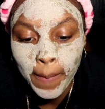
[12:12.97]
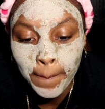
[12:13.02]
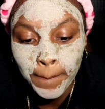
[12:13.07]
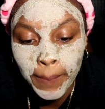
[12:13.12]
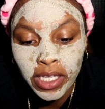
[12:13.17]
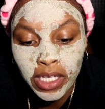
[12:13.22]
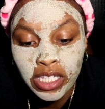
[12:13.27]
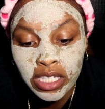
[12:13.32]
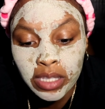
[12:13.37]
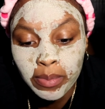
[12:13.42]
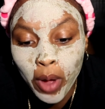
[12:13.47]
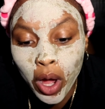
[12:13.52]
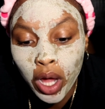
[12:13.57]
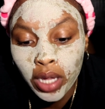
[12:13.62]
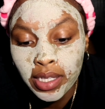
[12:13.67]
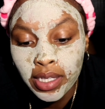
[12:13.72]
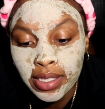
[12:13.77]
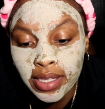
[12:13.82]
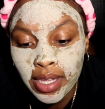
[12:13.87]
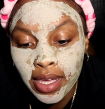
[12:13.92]
But
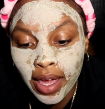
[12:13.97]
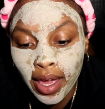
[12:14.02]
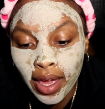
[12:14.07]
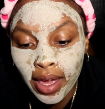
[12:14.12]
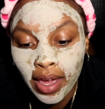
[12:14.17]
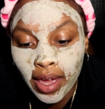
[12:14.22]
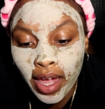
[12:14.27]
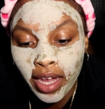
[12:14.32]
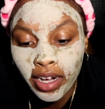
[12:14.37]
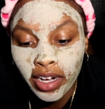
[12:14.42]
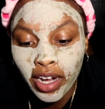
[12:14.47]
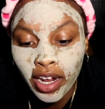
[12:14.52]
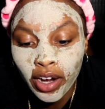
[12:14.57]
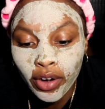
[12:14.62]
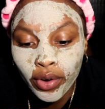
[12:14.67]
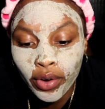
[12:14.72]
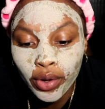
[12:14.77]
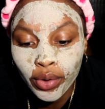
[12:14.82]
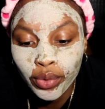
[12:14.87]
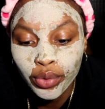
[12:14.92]
small is the gate and
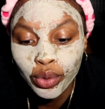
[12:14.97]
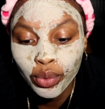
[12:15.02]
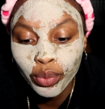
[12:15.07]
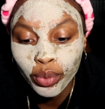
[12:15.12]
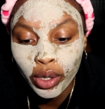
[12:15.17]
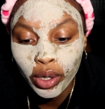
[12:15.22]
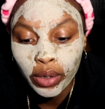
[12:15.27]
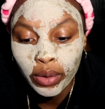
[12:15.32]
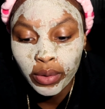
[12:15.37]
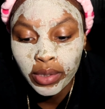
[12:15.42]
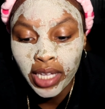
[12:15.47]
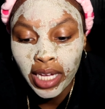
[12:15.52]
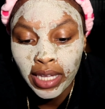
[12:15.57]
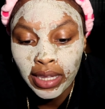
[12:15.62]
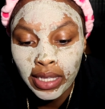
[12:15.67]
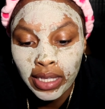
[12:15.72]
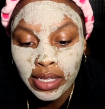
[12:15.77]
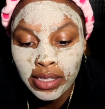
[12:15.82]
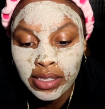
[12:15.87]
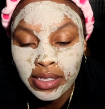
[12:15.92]
narrow the road that
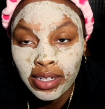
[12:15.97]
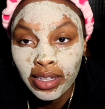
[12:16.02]
leads